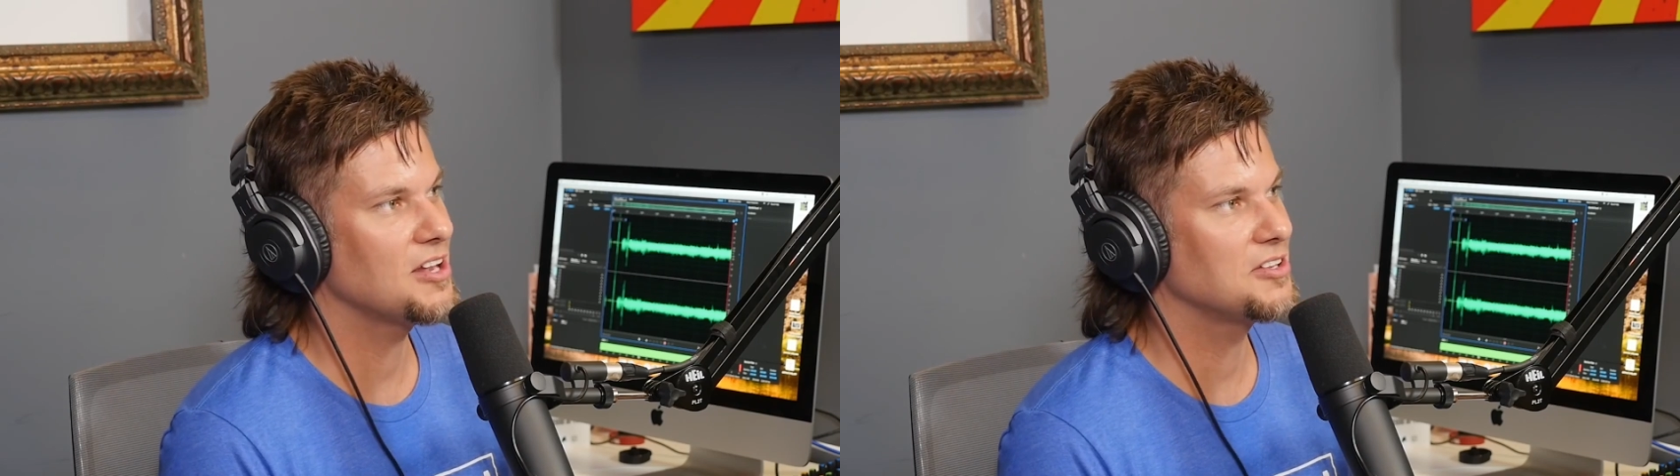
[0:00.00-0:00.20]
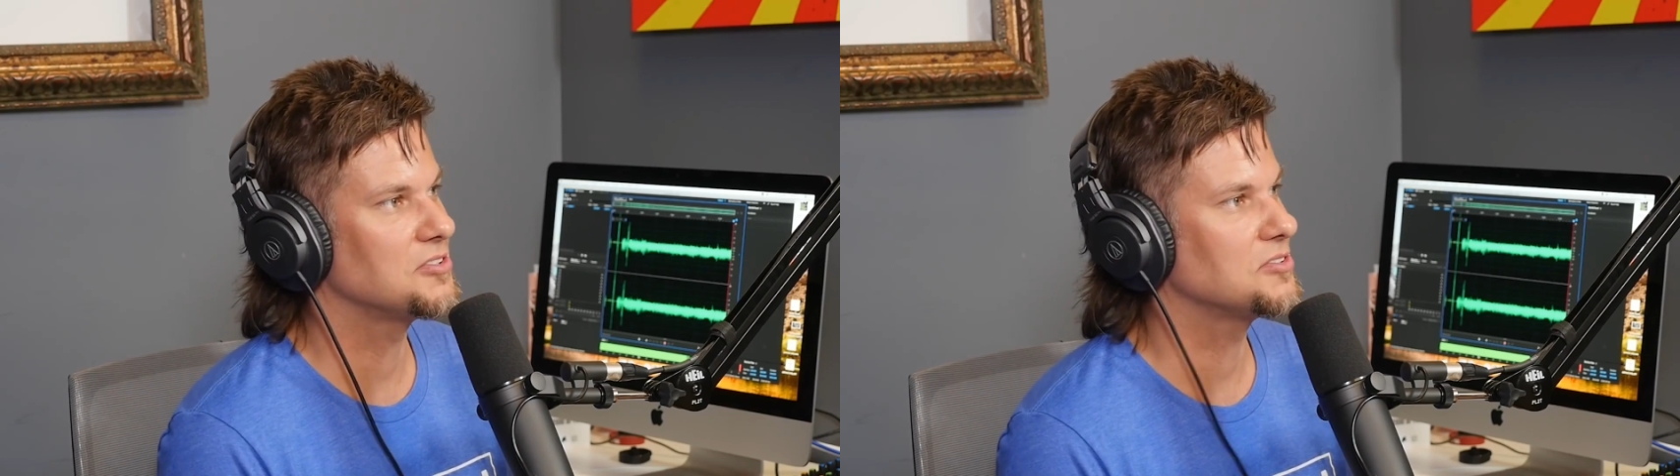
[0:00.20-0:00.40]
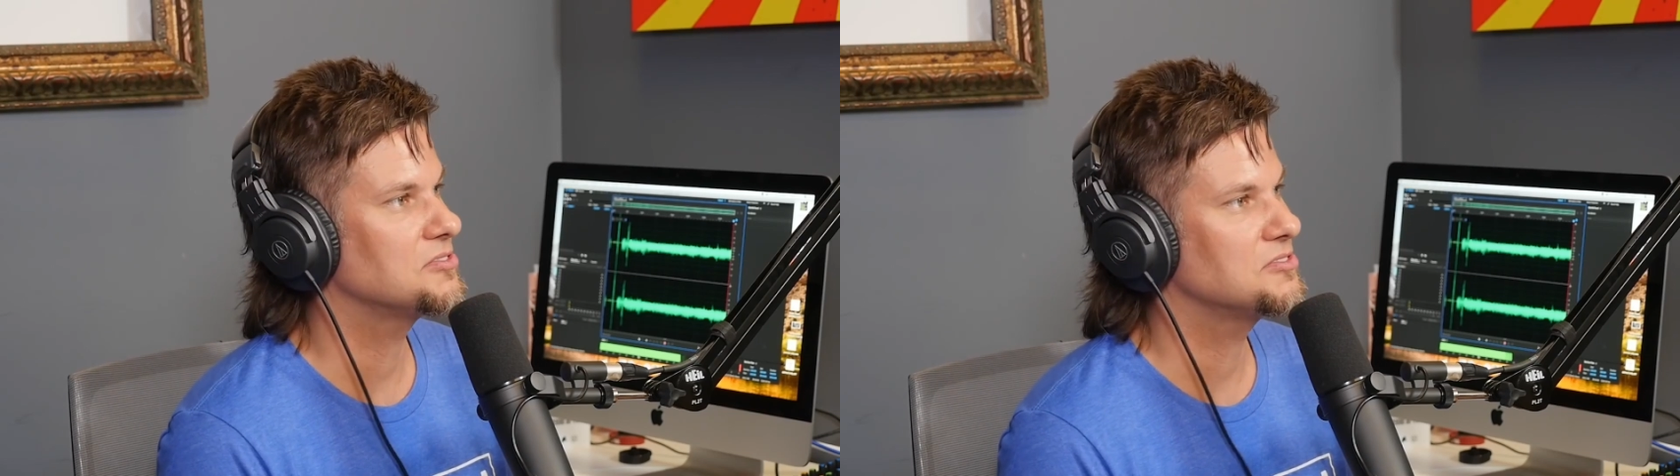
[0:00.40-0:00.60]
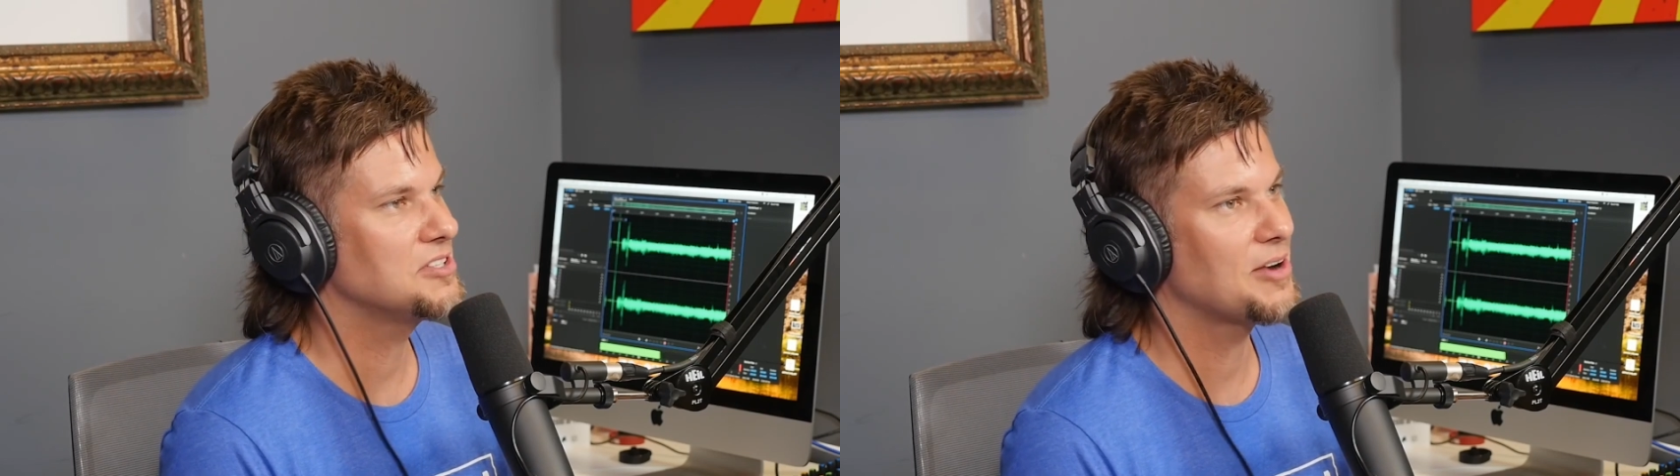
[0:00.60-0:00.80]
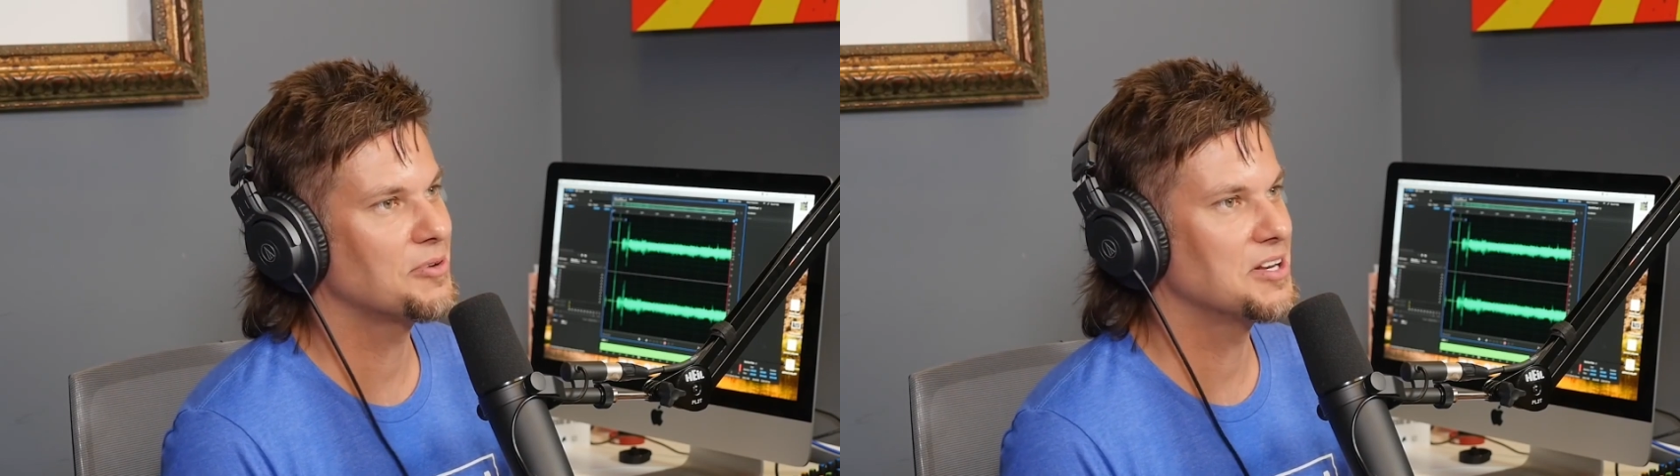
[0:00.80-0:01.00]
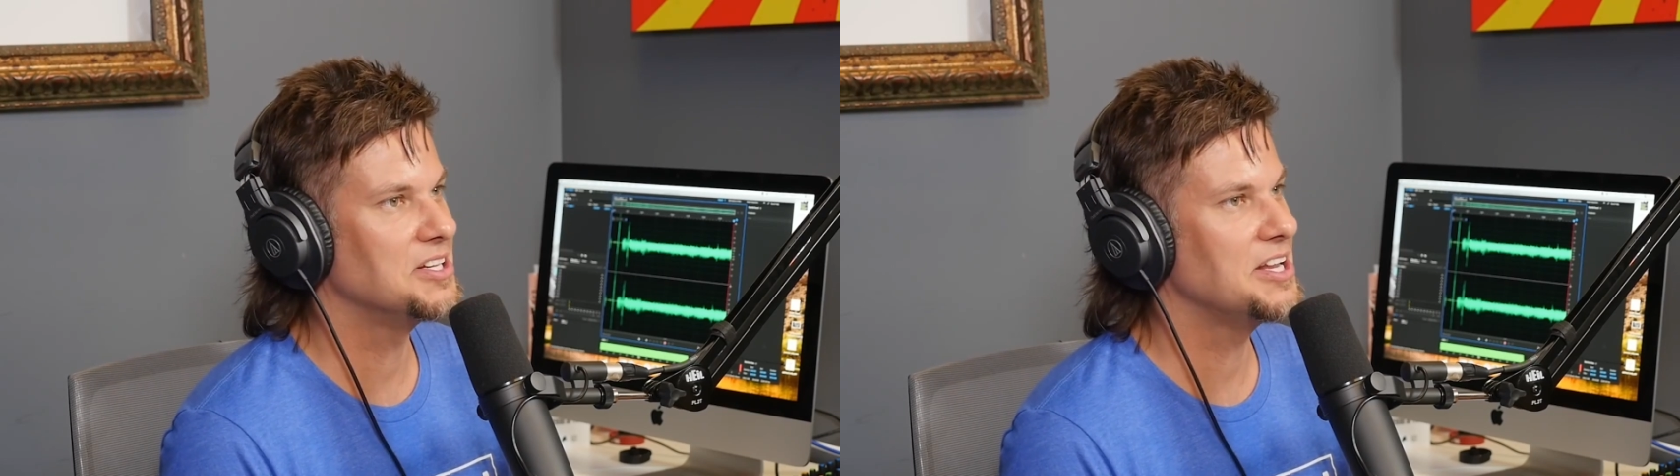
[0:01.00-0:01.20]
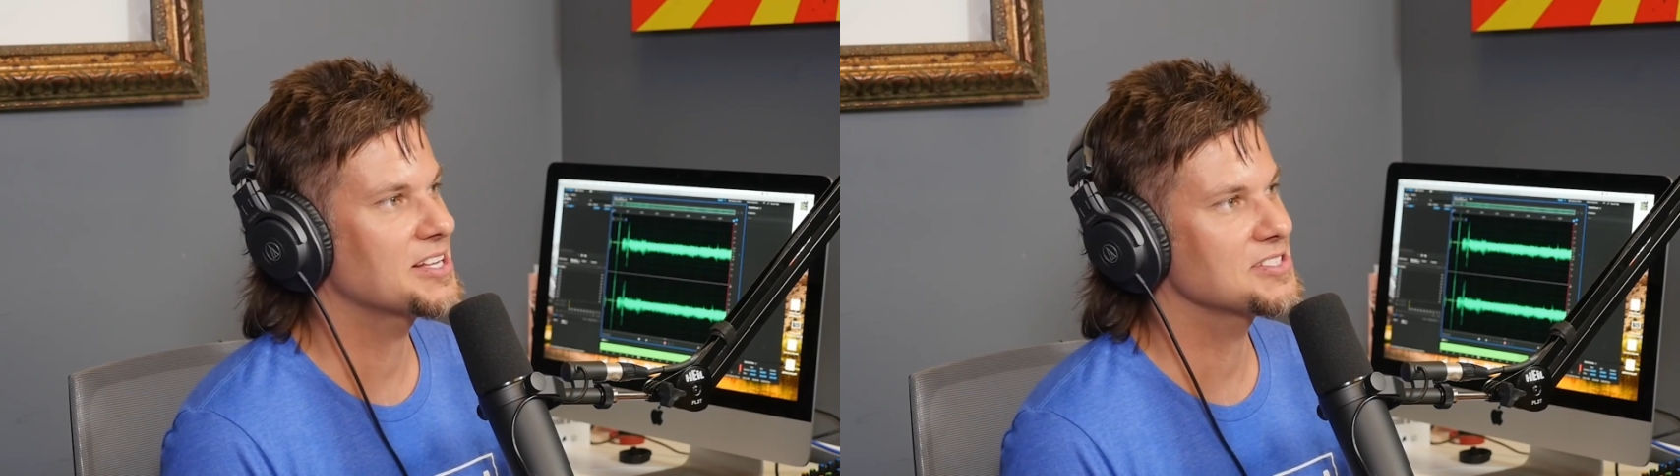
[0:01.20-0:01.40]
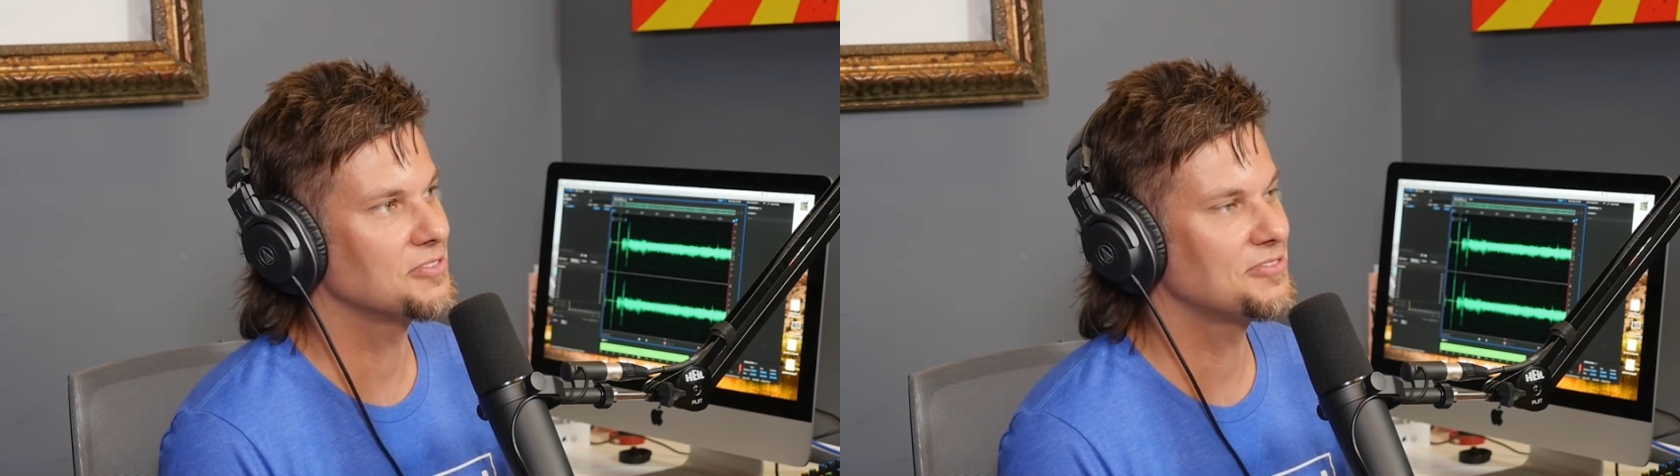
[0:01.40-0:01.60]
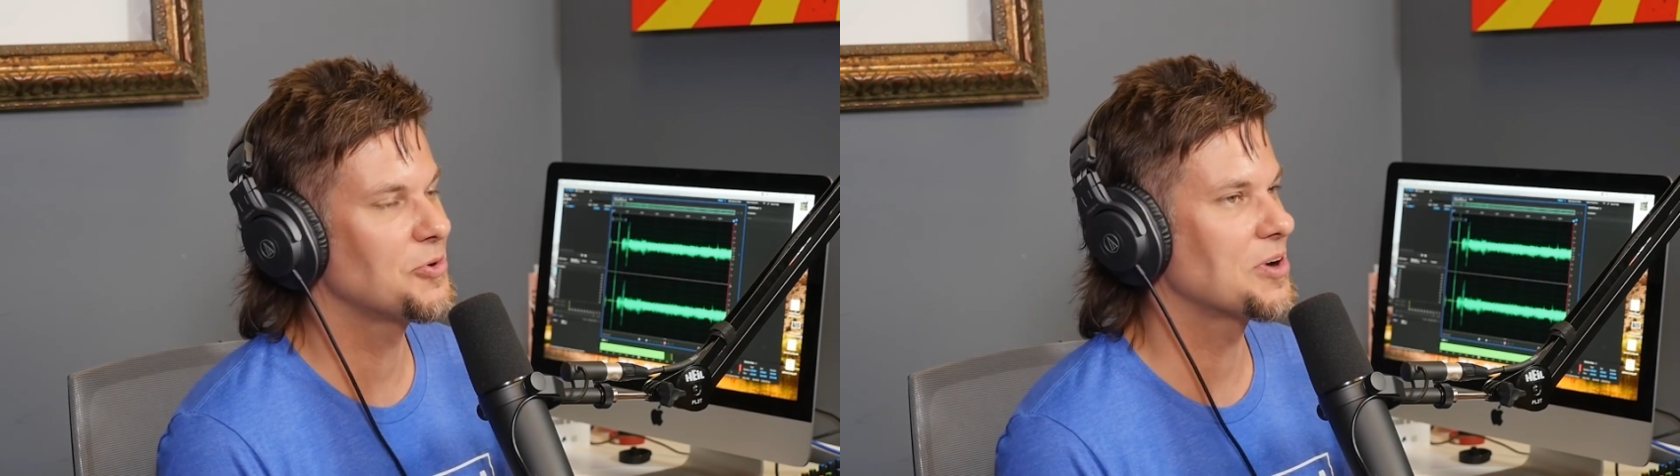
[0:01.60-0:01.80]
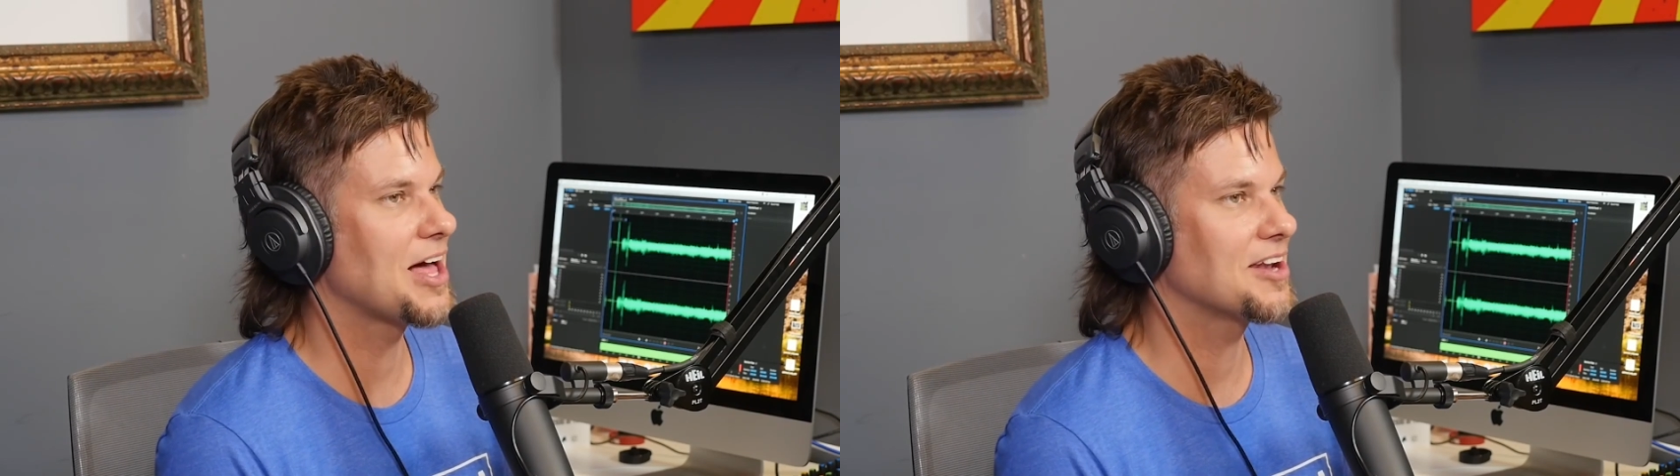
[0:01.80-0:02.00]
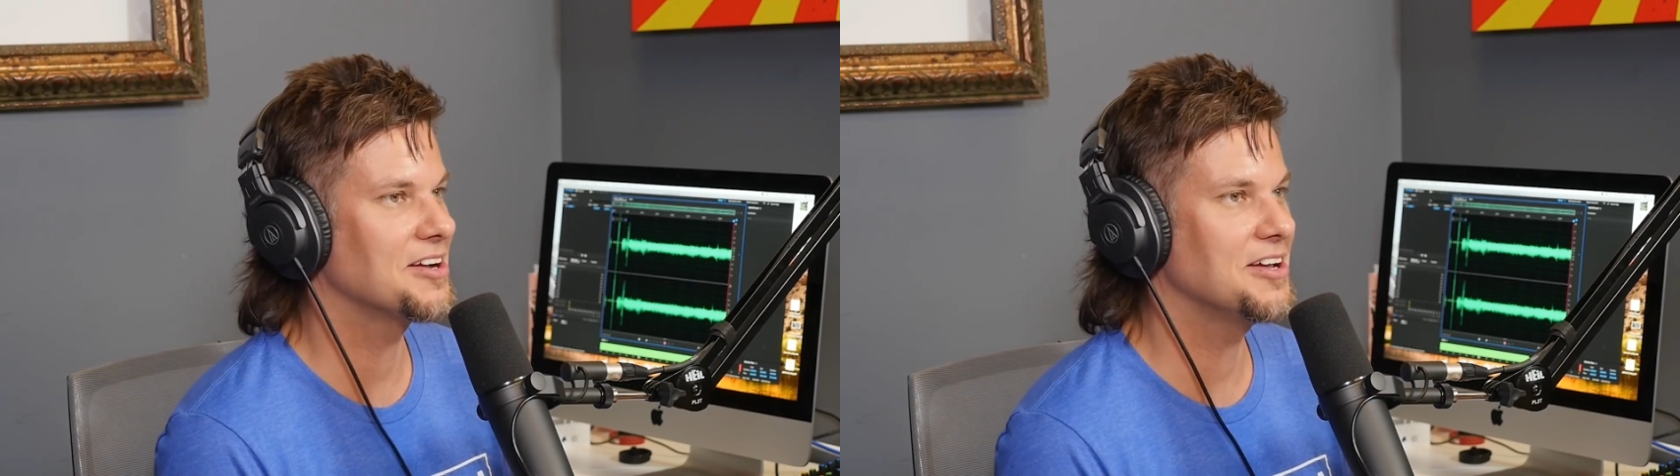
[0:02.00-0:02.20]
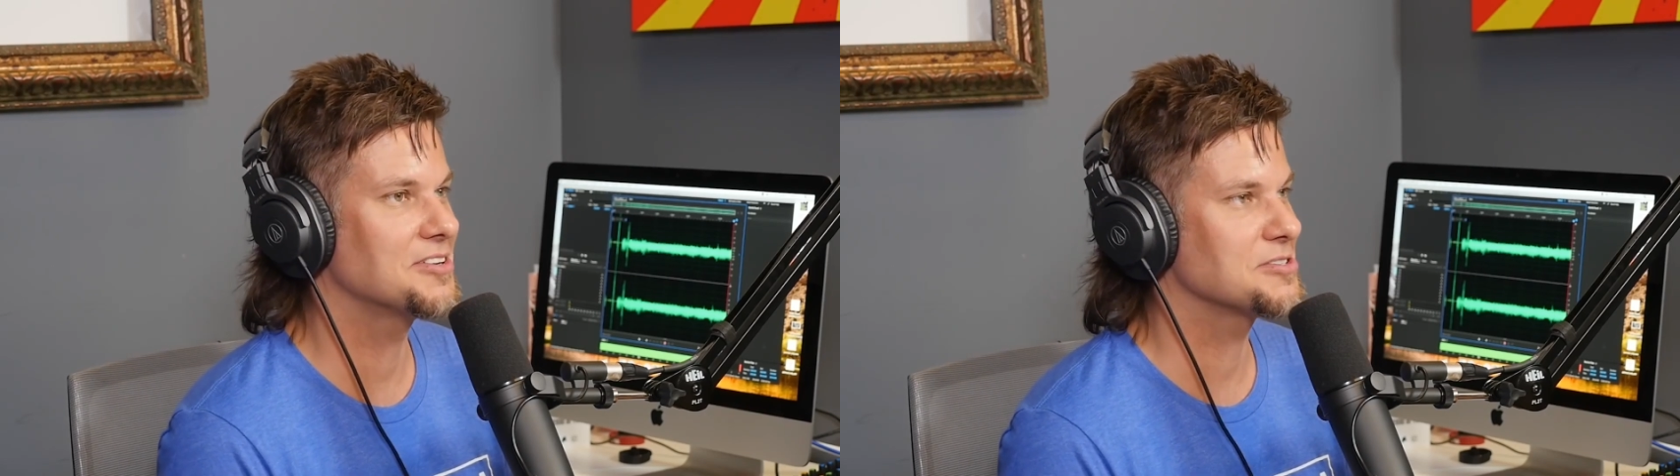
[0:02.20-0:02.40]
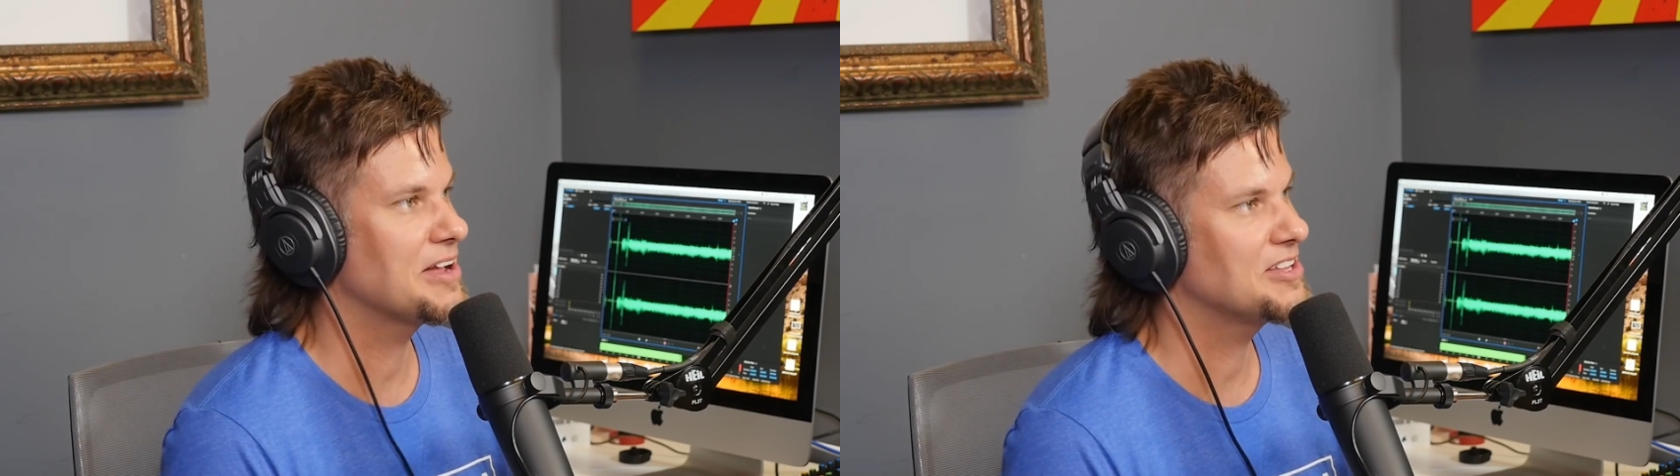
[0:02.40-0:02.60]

that little, you got one of Nick's little $4 hitters,